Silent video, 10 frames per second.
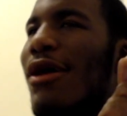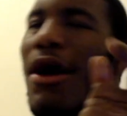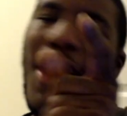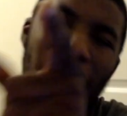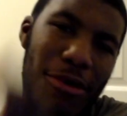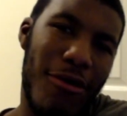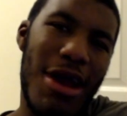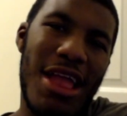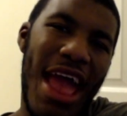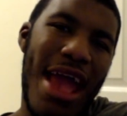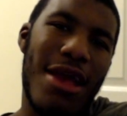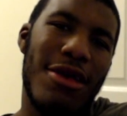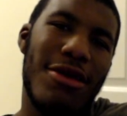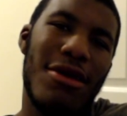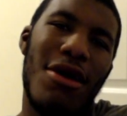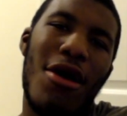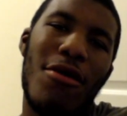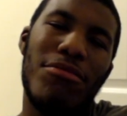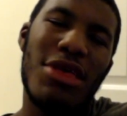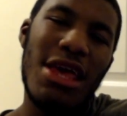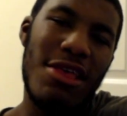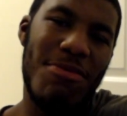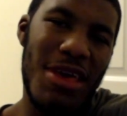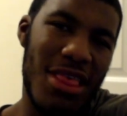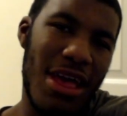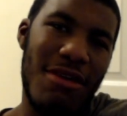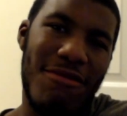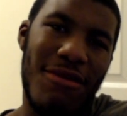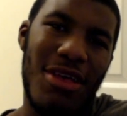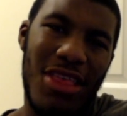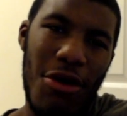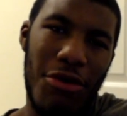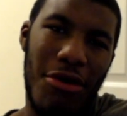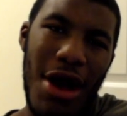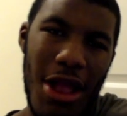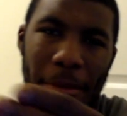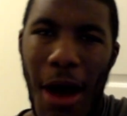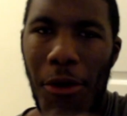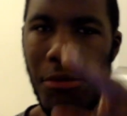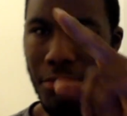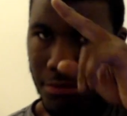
Have a great day. Please be safe. Stay on the grind. I'm out.